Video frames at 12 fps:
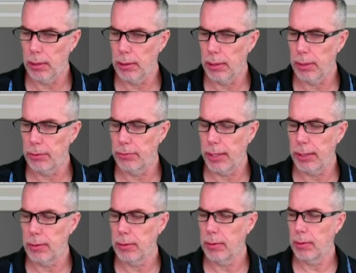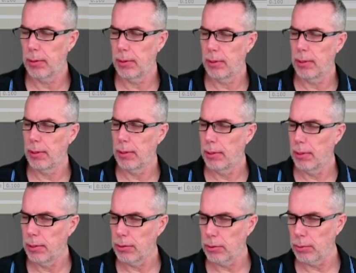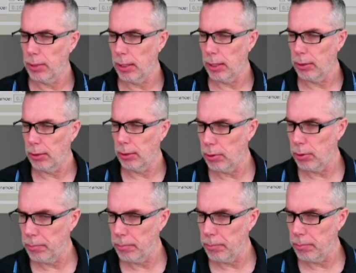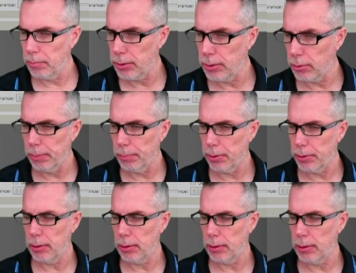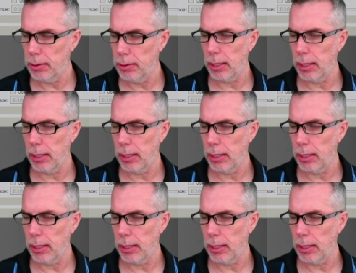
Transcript: That's fine. So we got to the magical 83%, and